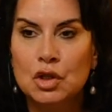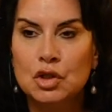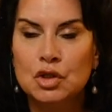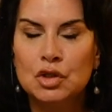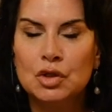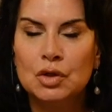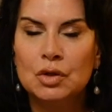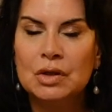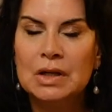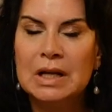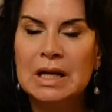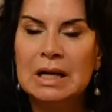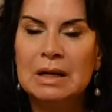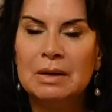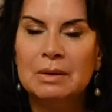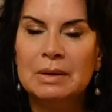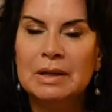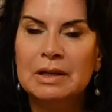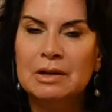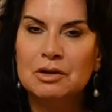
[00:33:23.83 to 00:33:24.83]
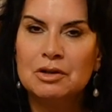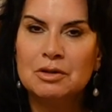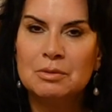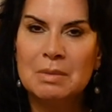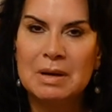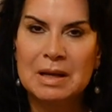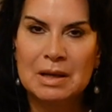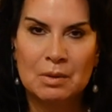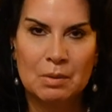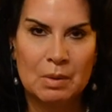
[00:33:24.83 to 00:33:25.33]
So now here's
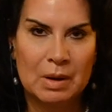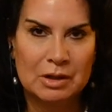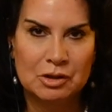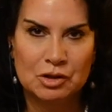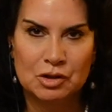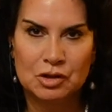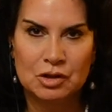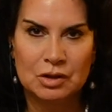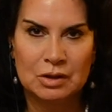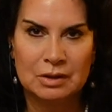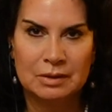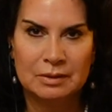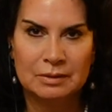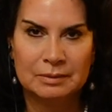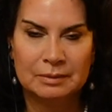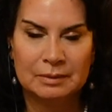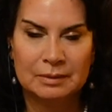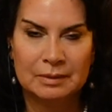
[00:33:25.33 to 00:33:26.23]
my question